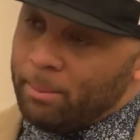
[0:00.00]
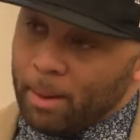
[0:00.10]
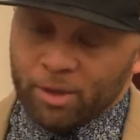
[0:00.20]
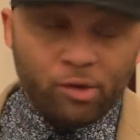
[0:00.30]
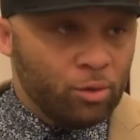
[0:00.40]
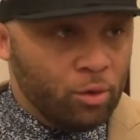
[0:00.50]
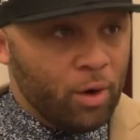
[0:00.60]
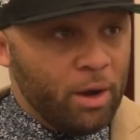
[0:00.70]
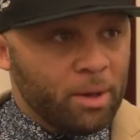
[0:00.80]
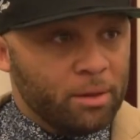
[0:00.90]
my maternal
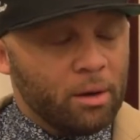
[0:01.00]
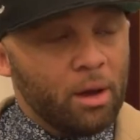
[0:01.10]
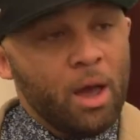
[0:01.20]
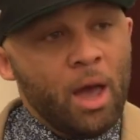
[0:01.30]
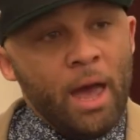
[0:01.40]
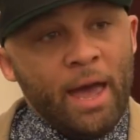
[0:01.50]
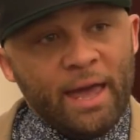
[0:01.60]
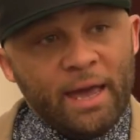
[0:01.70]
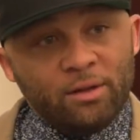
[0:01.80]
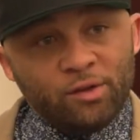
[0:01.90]
grandmother.
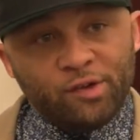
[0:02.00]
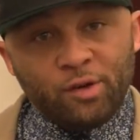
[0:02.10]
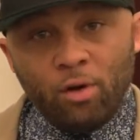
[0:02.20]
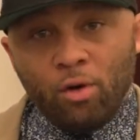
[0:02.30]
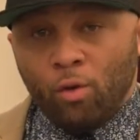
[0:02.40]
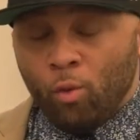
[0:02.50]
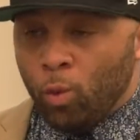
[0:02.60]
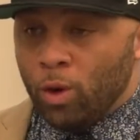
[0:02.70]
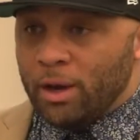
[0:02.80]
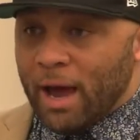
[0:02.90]
And so
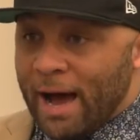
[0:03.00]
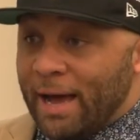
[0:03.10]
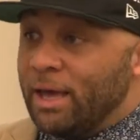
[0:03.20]
what I